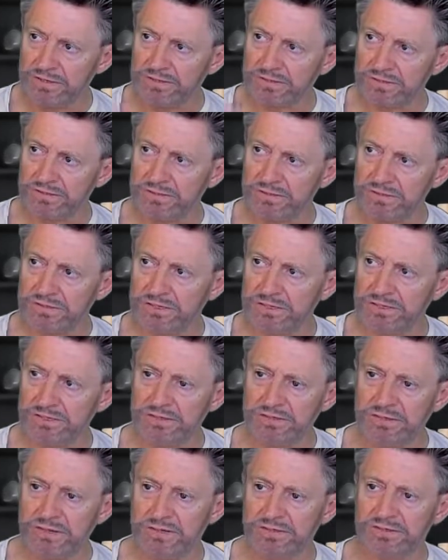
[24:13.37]
So
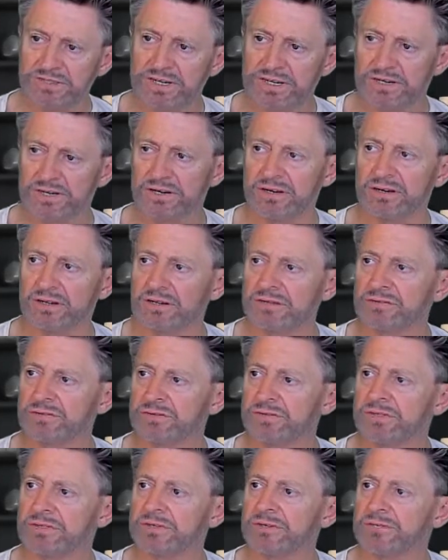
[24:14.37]
I technically I
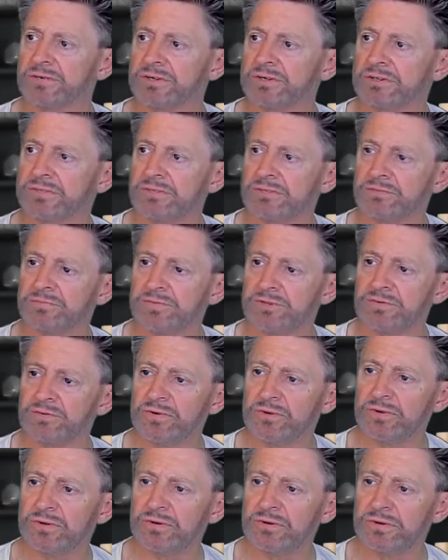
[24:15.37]
don't need to, because it's been
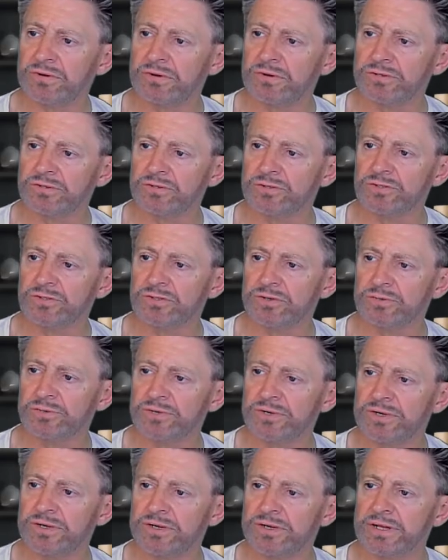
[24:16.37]
recorded on YouTube,
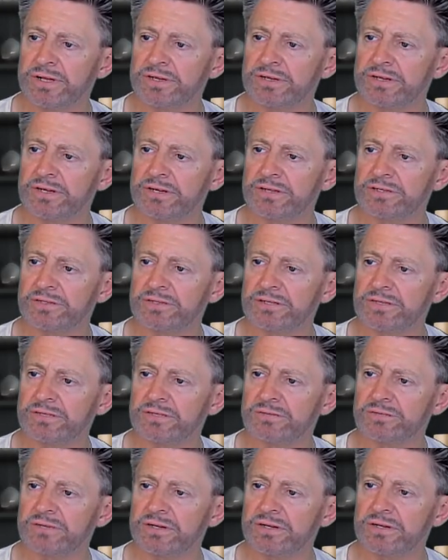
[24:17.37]
but in any case,
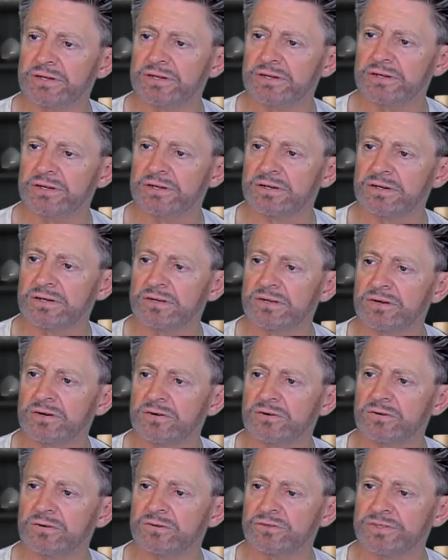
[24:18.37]
it's making
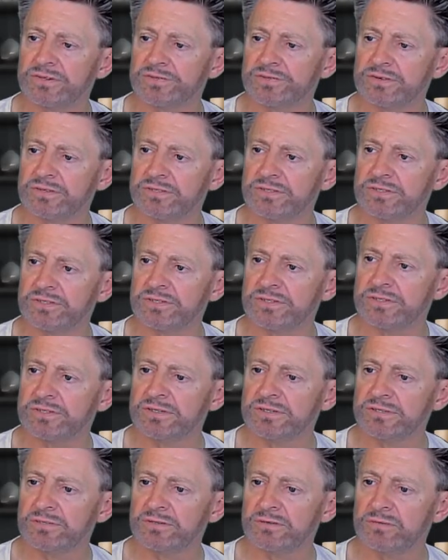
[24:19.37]
little or no difference
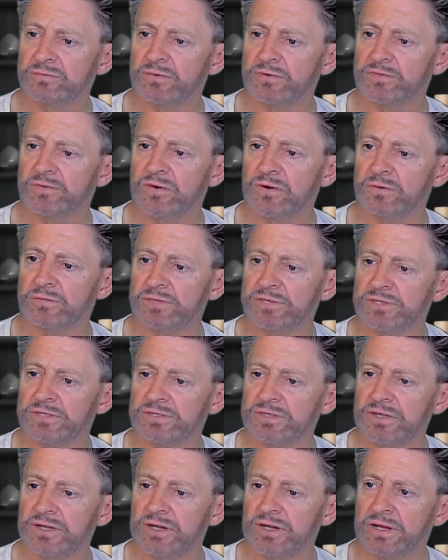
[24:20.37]
to
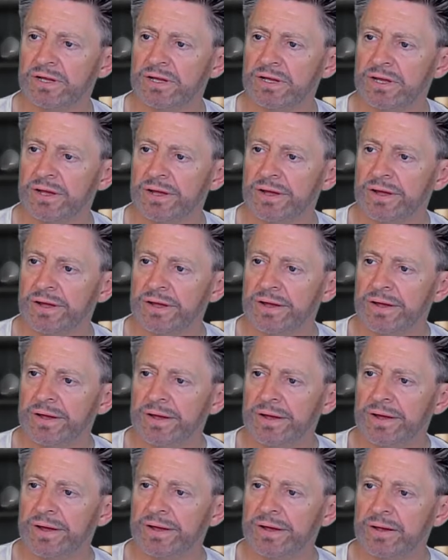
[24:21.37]
performance.
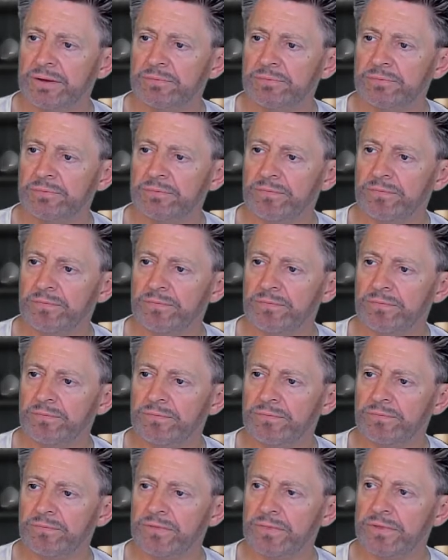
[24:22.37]

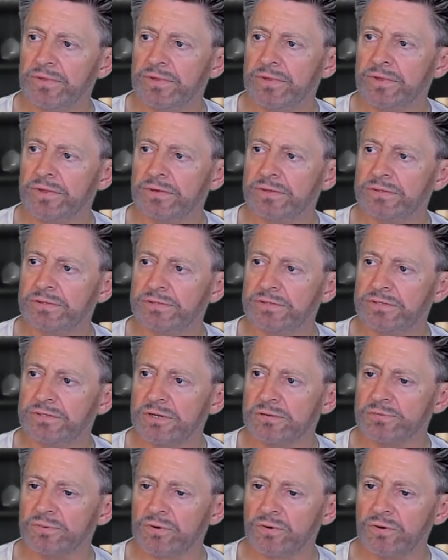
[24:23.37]

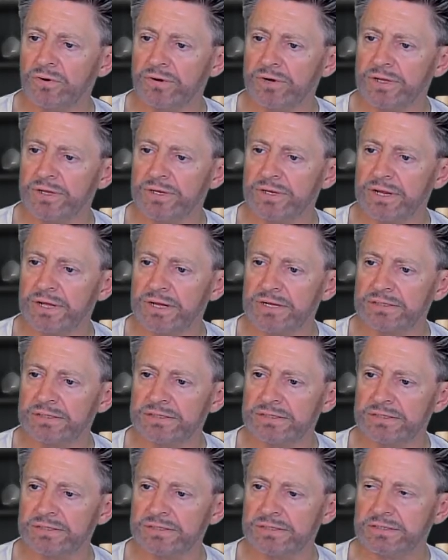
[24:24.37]
Stop recording.
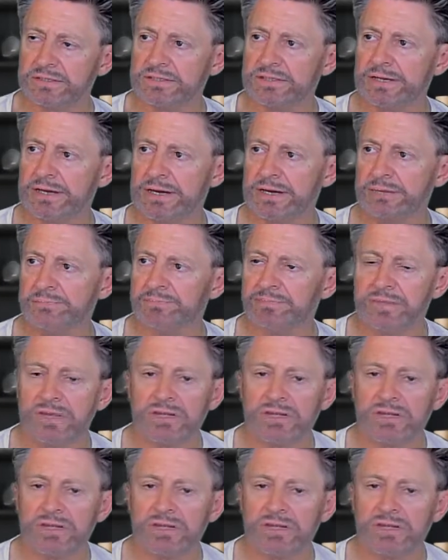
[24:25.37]
That's it. Yeah.